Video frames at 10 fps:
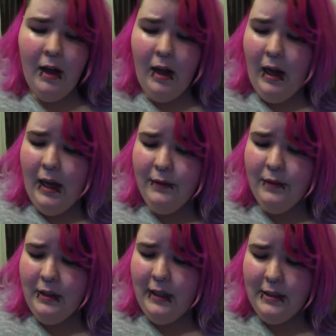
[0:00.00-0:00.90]
I've
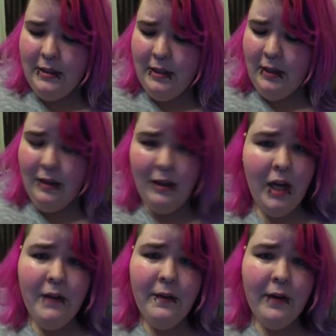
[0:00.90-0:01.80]
collected a lot
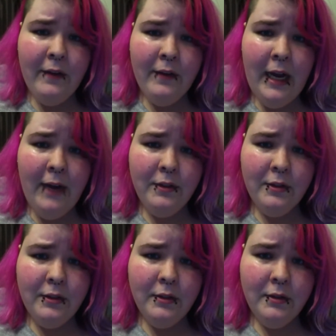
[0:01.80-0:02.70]
of ever ever
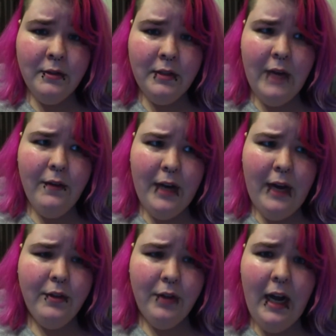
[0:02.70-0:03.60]
after ever
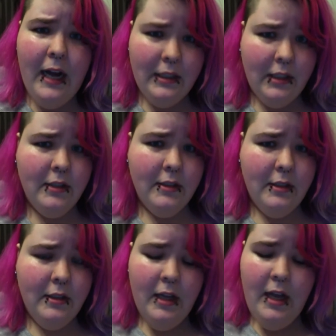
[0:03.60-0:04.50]
after high dolls
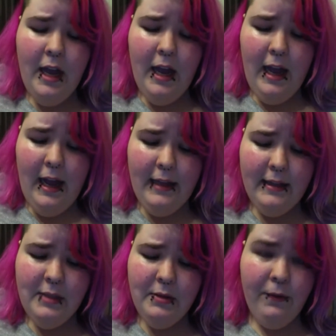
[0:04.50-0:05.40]
and
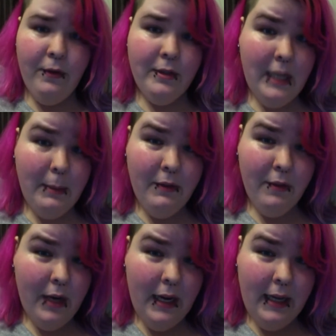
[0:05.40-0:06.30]
this is the first time I've
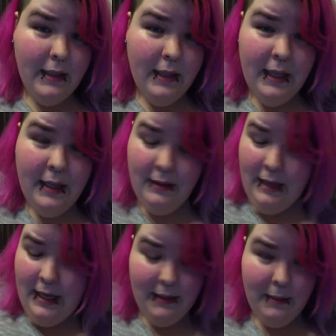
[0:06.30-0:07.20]
ever had the
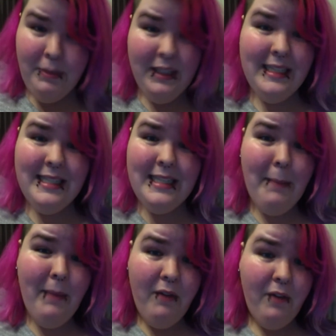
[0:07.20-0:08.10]
leg completely
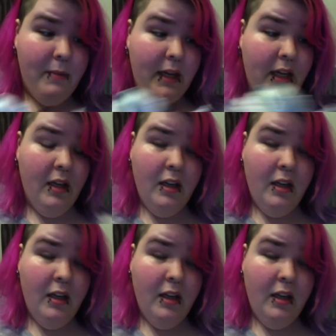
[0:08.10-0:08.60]
snap off on me.